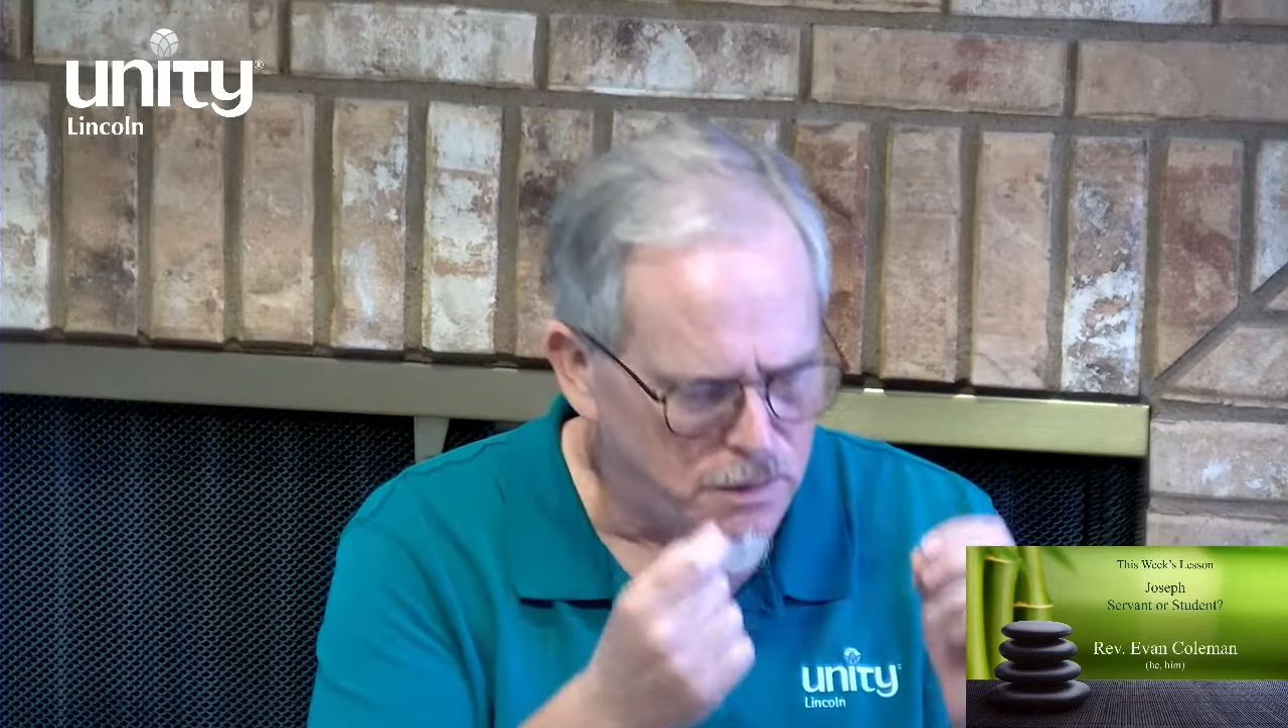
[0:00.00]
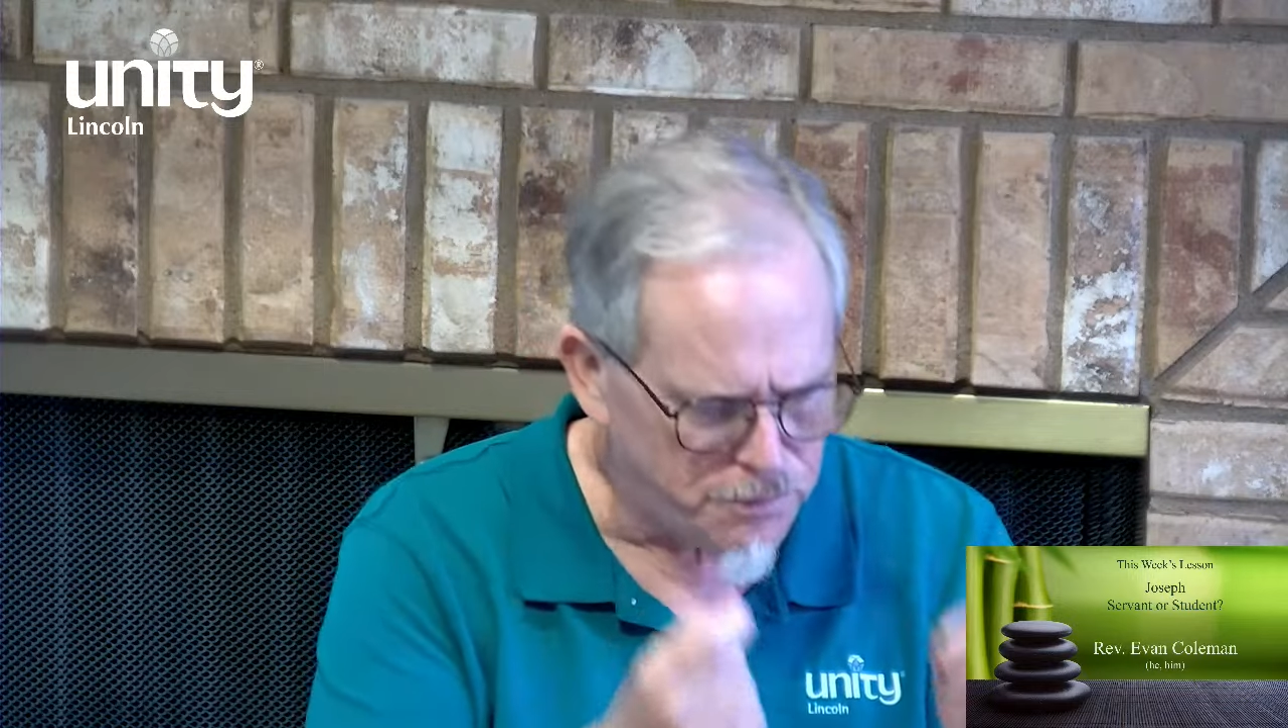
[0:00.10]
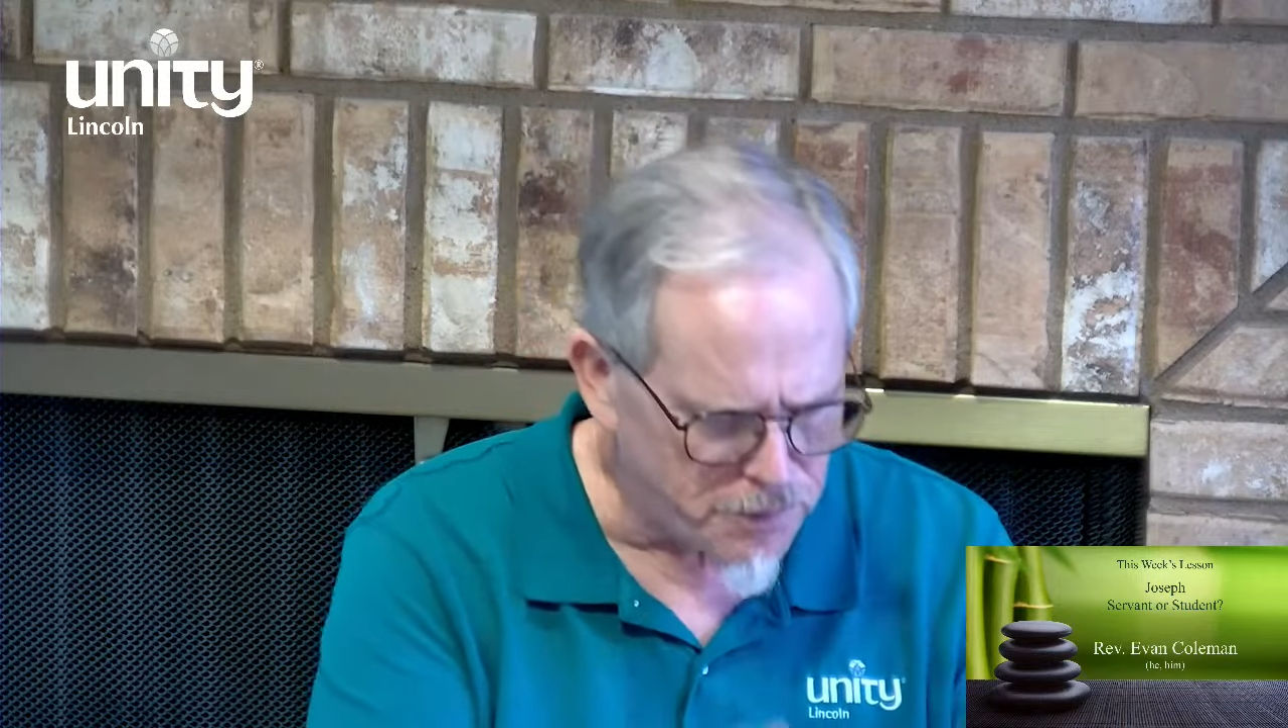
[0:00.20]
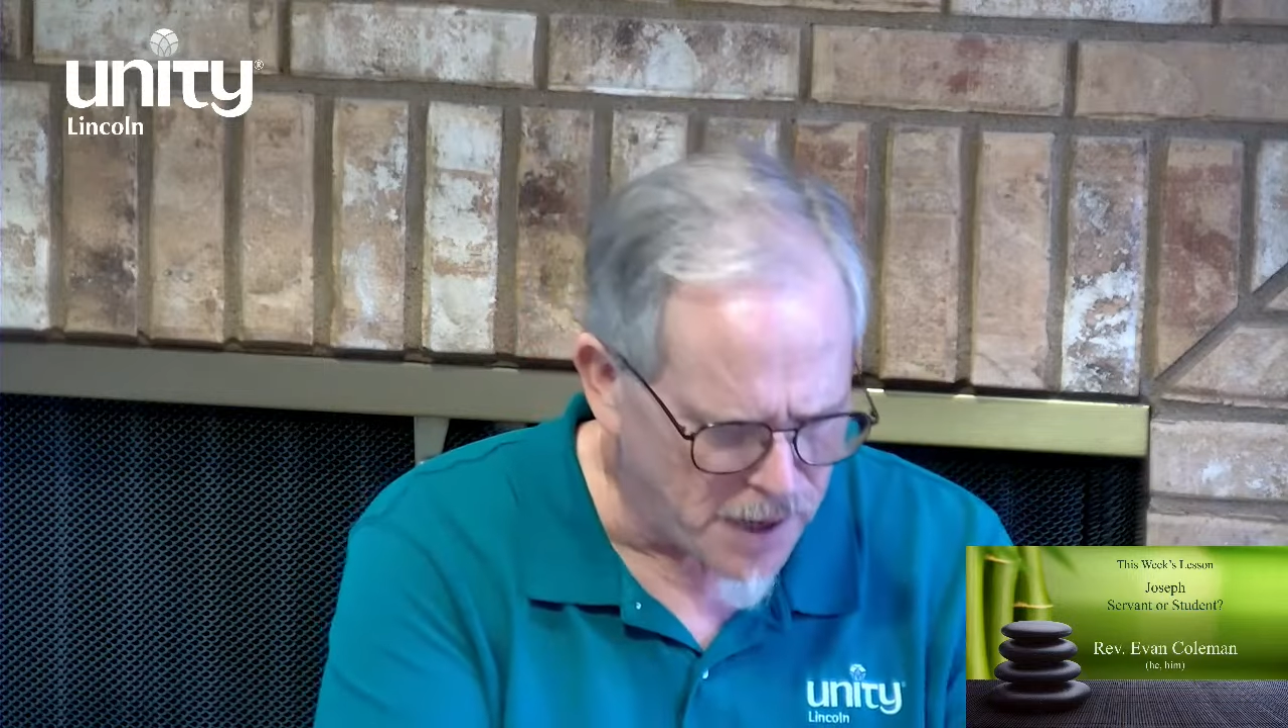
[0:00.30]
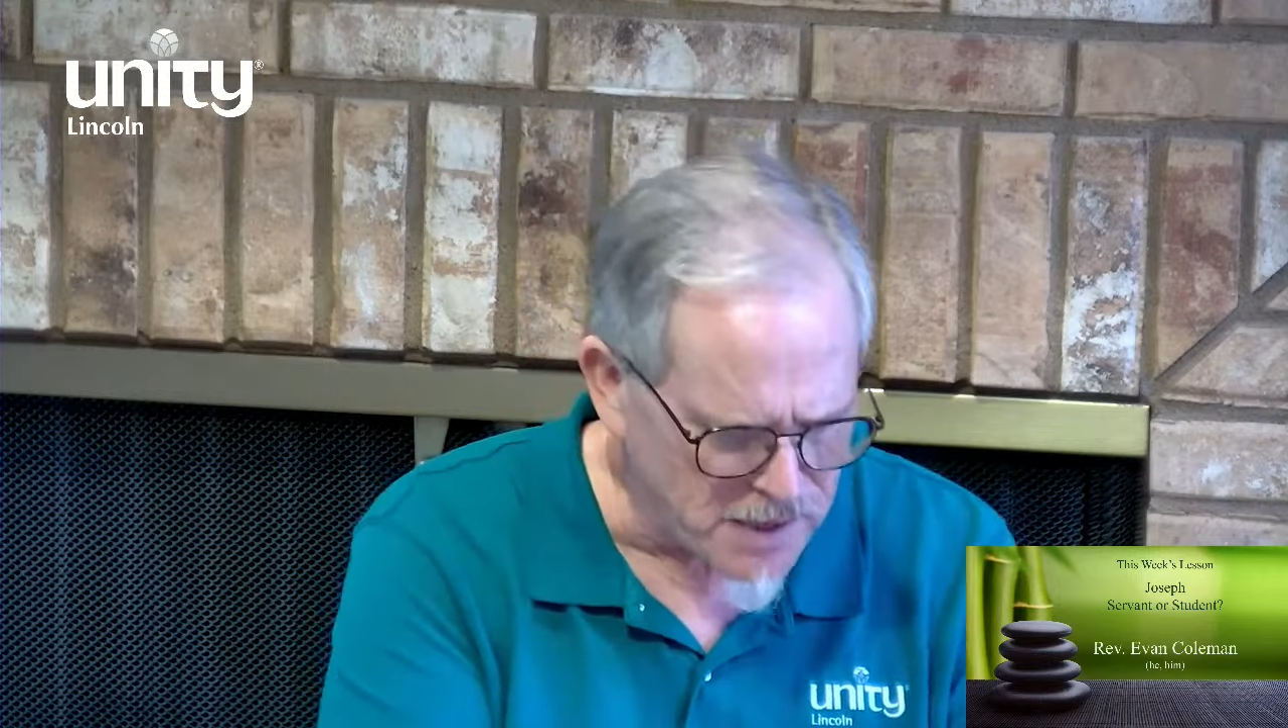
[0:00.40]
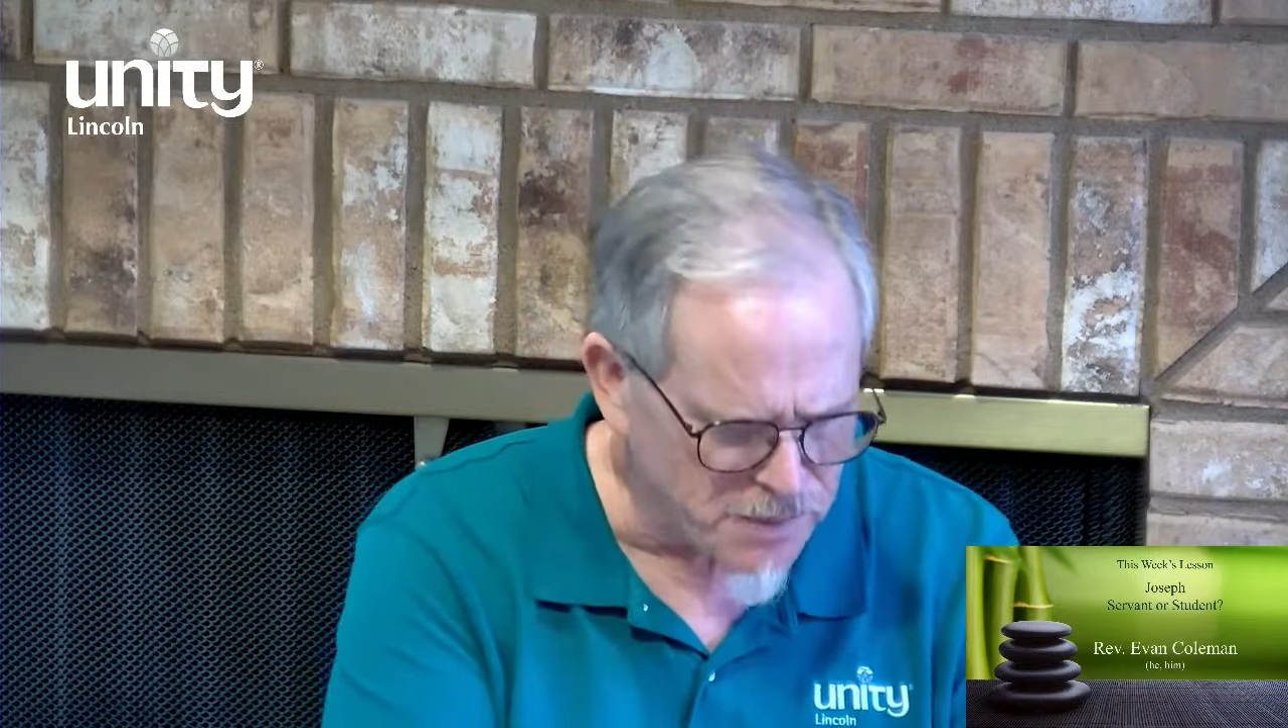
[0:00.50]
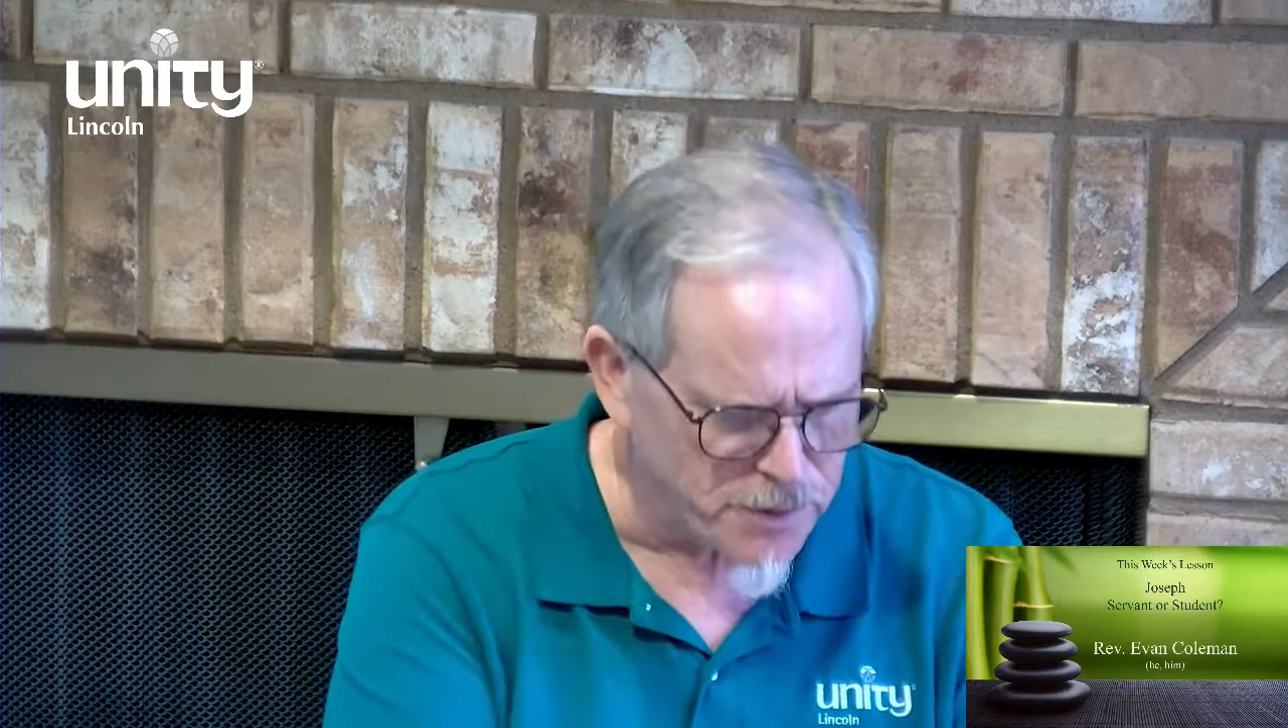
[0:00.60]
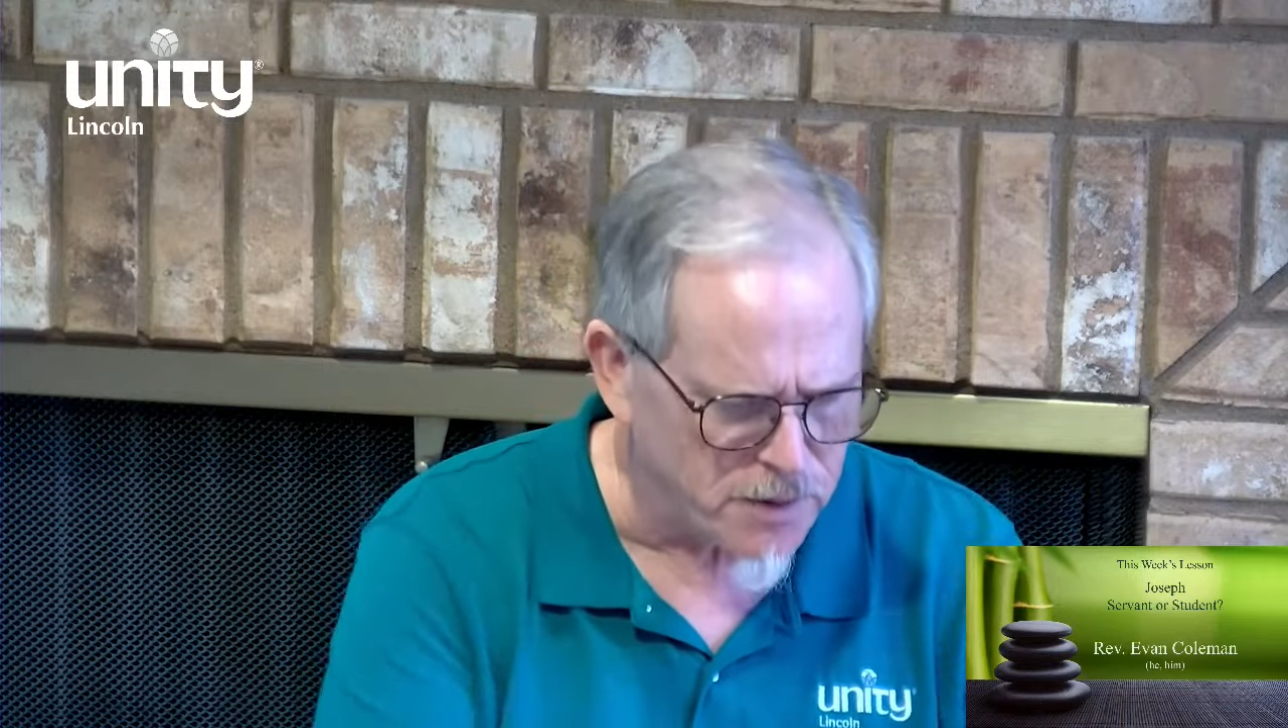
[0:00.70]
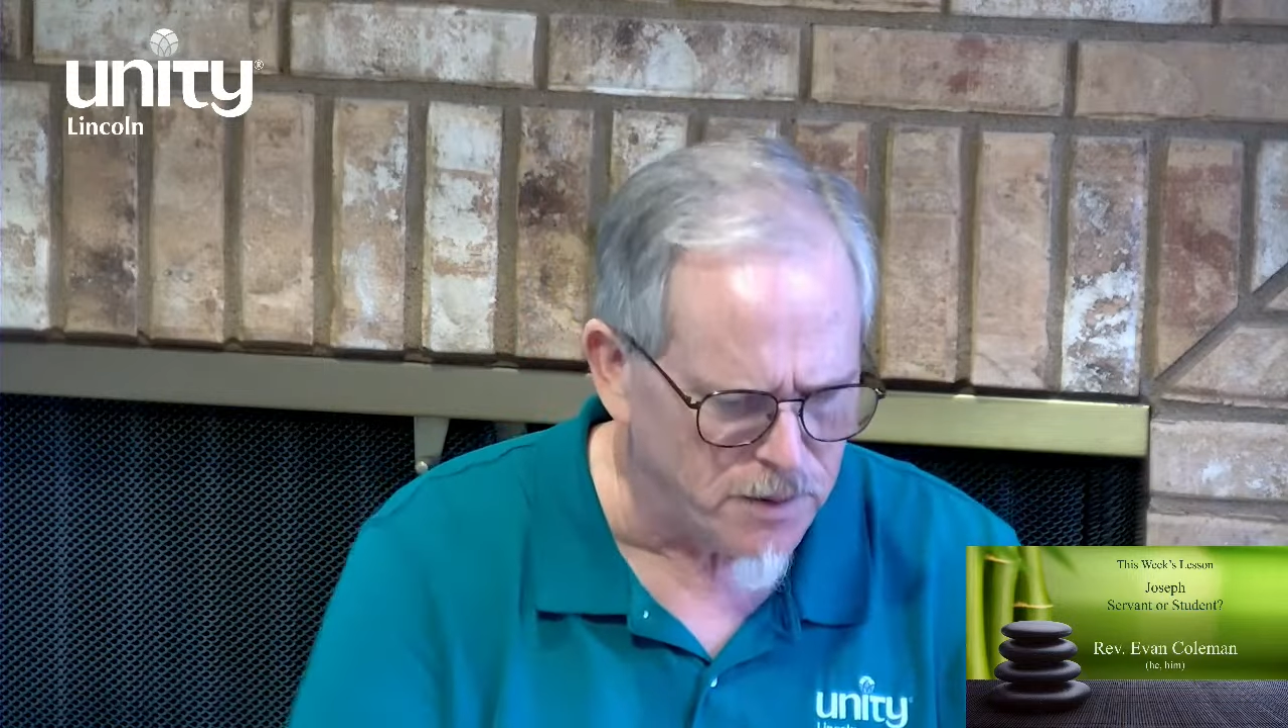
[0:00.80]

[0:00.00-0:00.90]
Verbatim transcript: prosper.